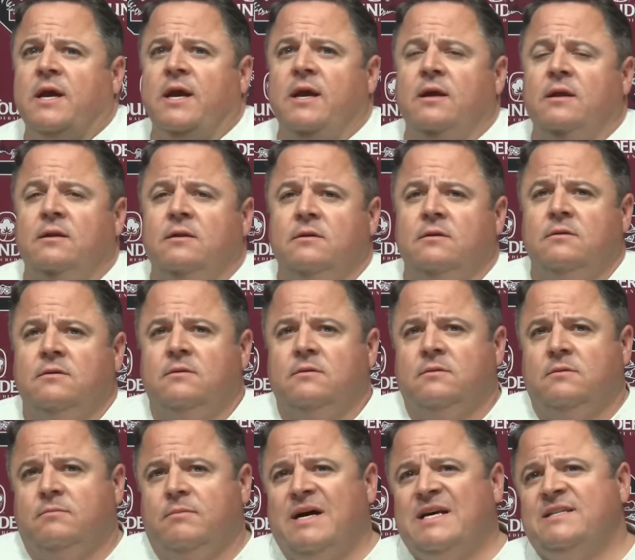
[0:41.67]
and
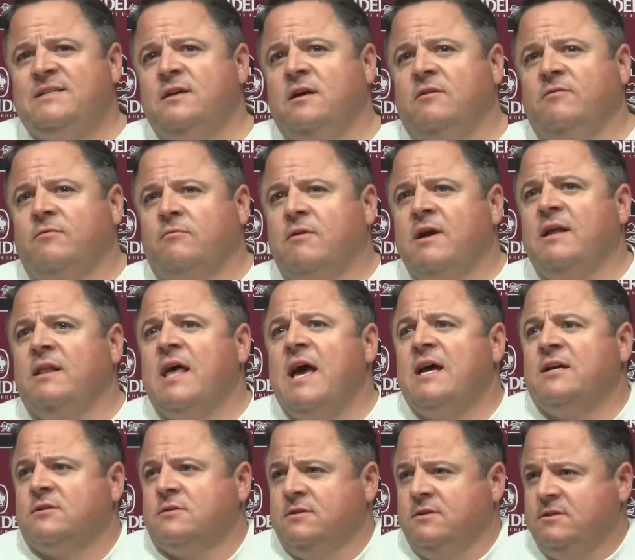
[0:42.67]
myself and Rhett
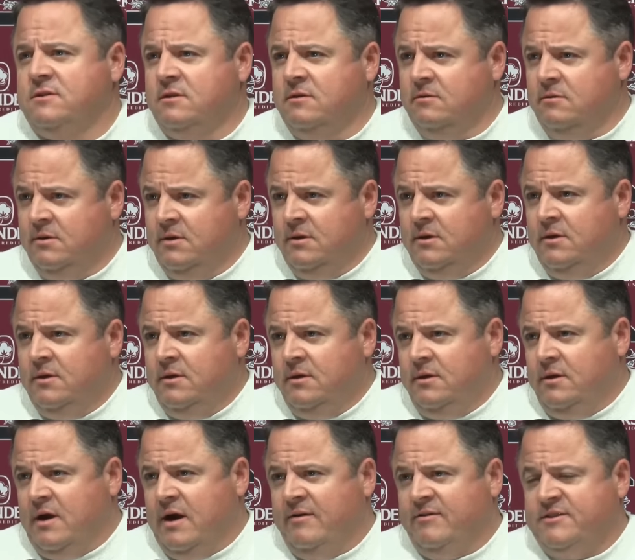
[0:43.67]
Lashley. So
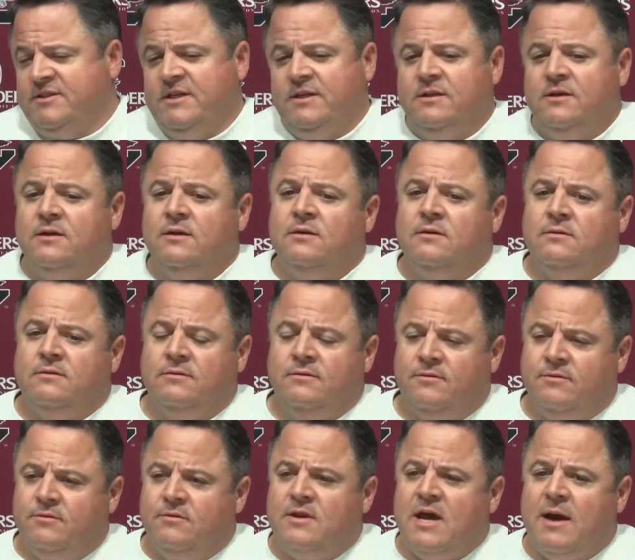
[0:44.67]
obviously the
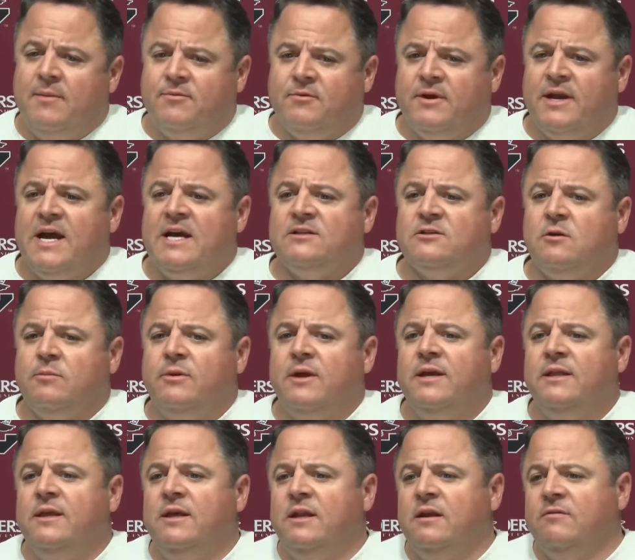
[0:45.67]
top three guys all
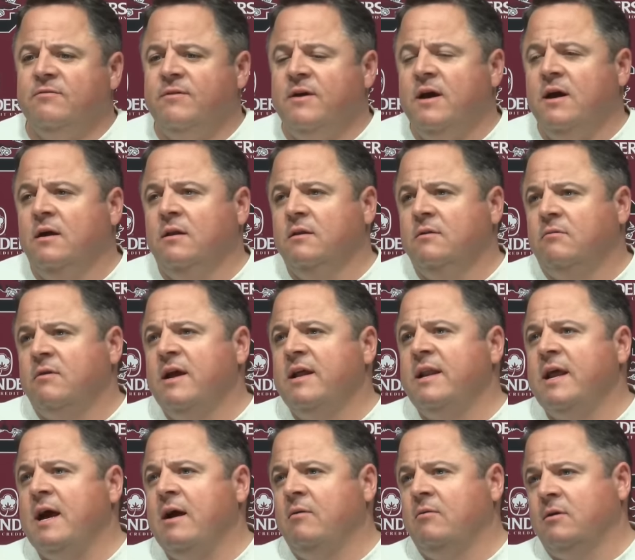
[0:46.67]
played in the NFL, and
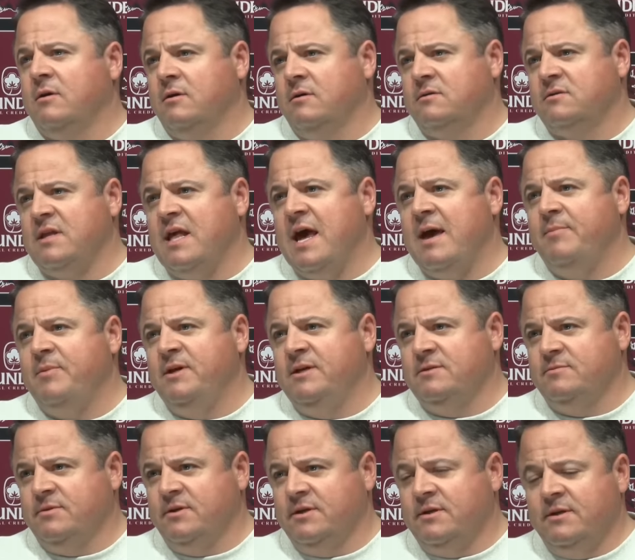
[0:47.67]
Rhett and I were
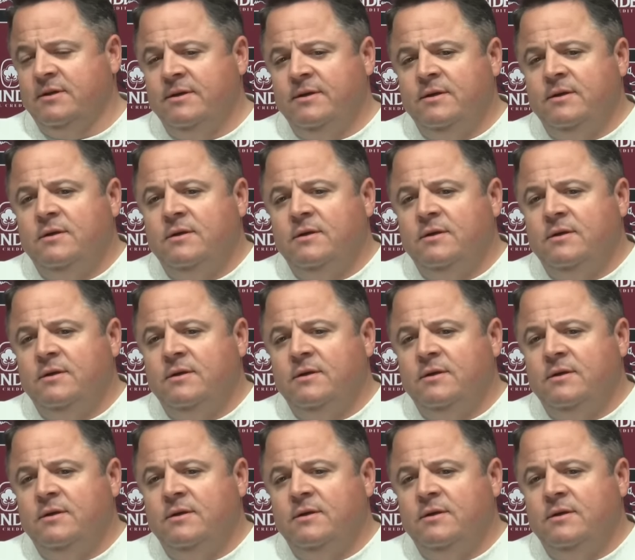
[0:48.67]
slappies. But